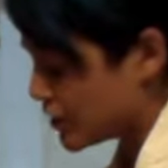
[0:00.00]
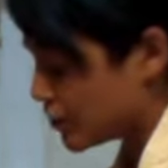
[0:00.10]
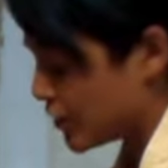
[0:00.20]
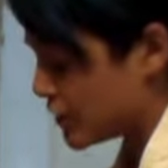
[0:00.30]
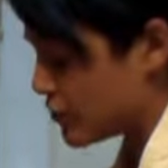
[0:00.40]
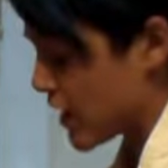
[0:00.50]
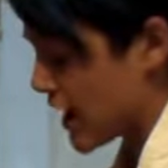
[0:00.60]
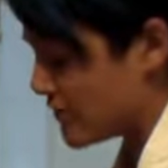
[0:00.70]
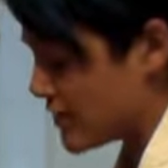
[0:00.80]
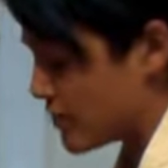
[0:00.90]
when you
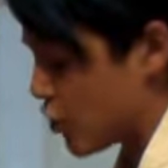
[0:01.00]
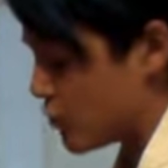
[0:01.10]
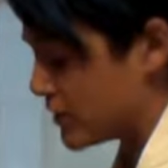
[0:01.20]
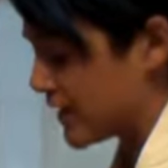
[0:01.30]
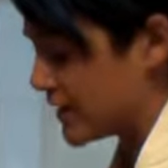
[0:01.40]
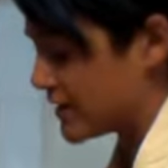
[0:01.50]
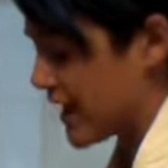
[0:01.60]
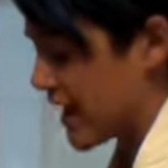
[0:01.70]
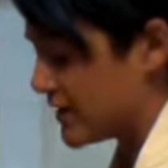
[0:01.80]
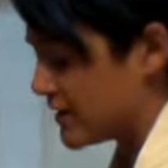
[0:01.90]
have them open like
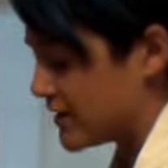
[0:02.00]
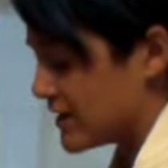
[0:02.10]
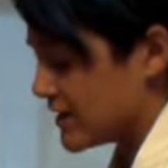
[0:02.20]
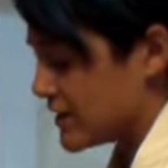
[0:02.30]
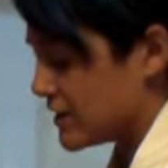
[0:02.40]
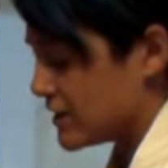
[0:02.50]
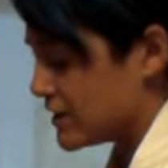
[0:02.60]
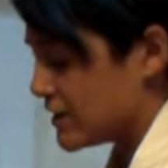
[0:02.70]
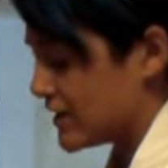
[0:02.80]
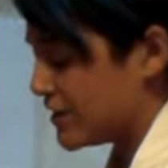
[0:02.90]
that,
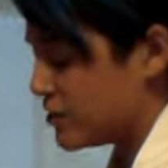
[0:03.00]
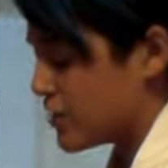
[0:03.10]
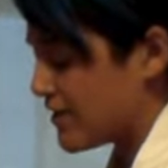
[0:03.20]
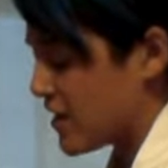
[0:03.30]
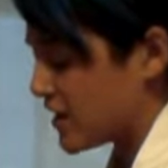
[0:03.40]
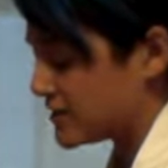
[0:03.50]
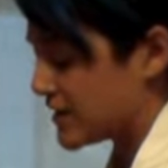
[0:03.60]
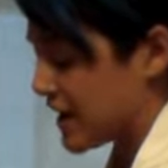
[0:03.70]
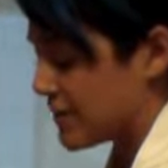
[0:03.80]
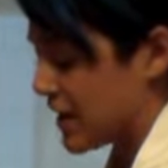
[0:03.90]
you have a hard time